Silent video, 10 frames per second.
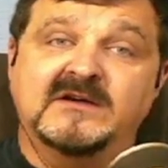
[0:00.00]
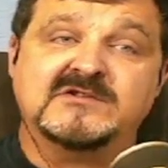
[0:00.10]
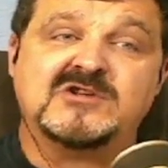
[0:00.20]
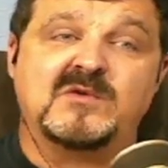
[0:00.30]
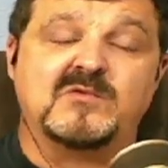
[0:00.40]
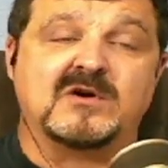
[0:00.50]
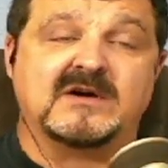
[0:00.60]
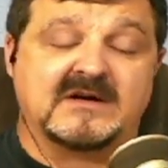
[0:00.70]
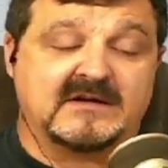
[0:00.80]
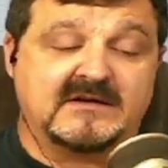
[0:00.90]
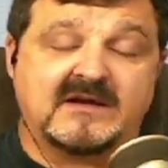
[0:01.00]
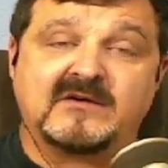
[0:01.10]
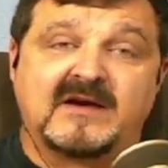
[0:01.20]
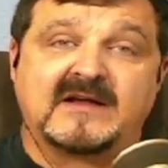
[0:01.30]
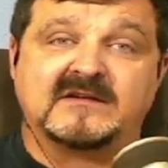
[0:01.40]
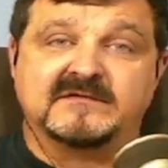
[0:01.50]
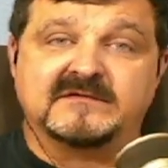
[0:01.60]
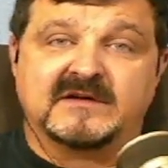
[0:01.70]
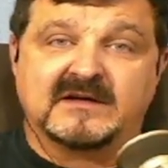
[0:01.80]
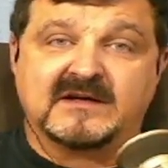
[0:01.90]
show more interactive,
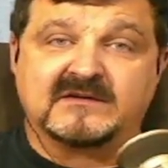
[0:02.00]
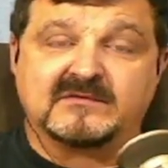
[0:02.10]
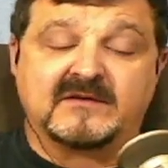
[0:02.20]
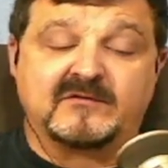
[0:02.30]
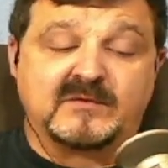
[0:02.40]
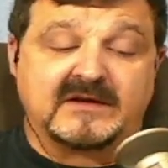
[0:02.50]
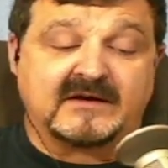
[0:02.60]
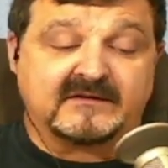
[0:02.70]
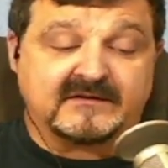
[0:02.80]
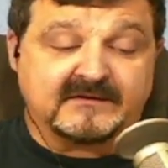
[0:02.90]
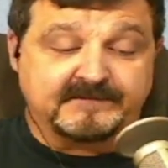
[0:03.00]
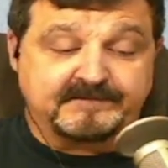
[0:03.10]
I guess, with everybody out there.